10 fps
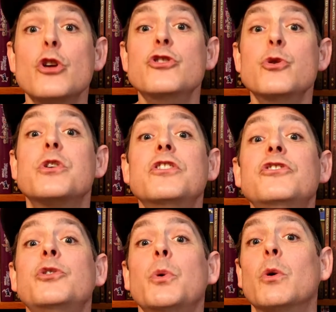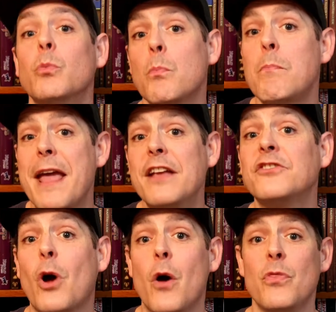you can do it
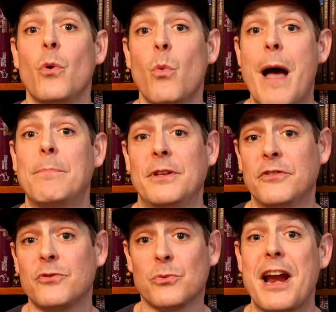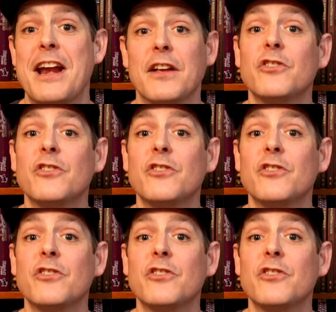based on the weapon's rating.